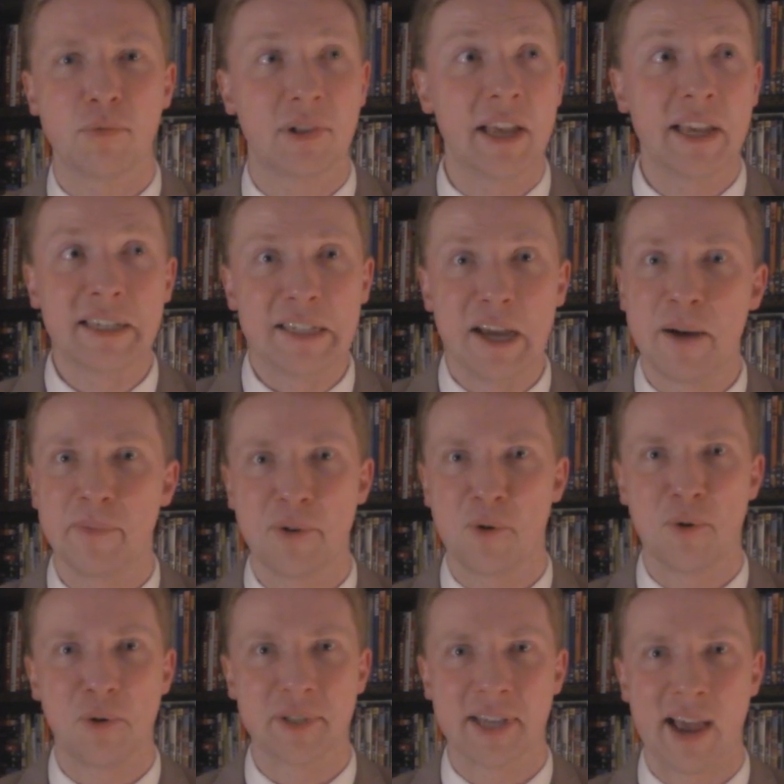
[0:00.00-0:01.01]
plays dumb the
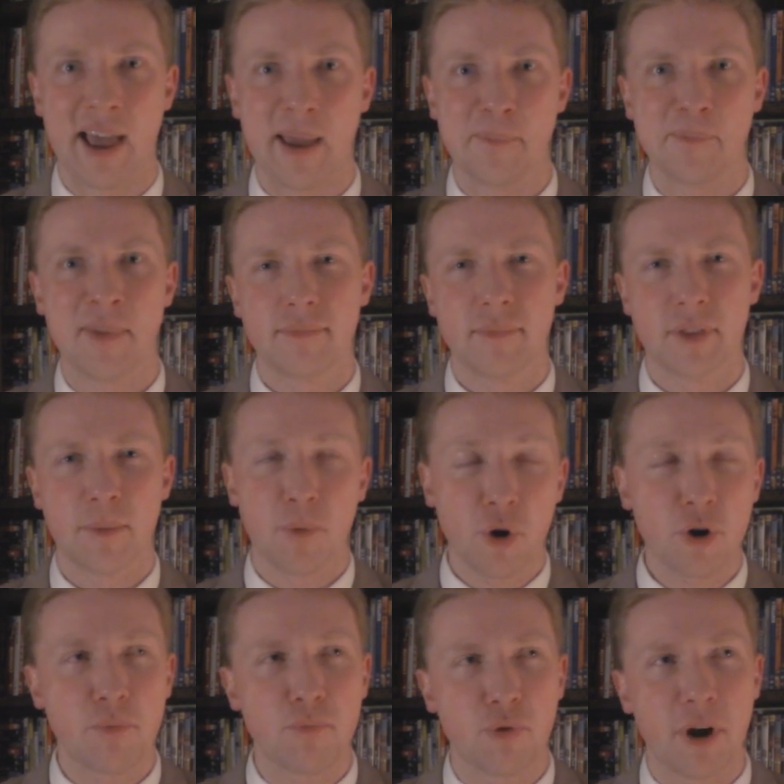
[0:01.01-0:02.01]
whole time. The
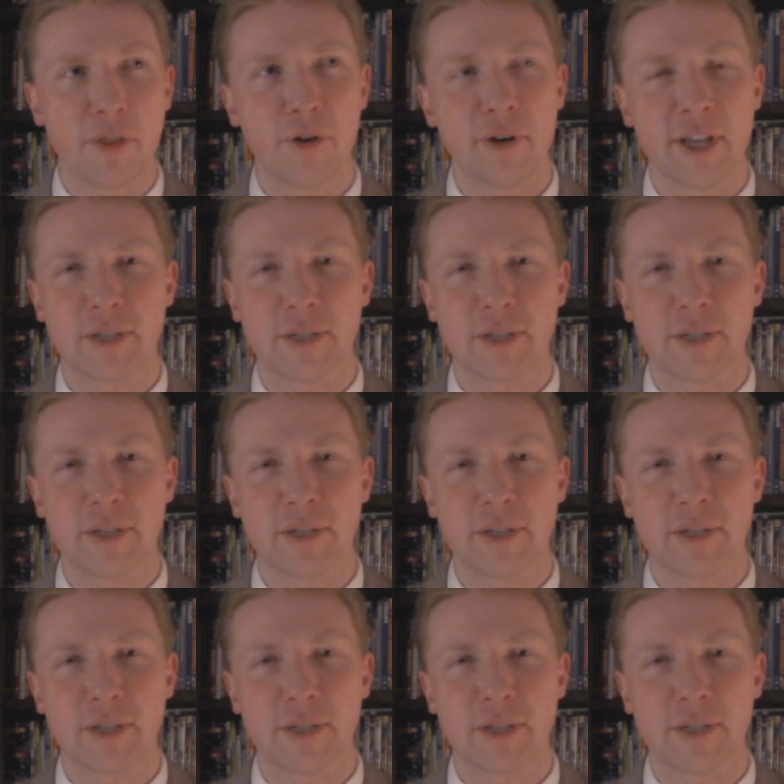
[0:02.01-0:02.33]
murdered brother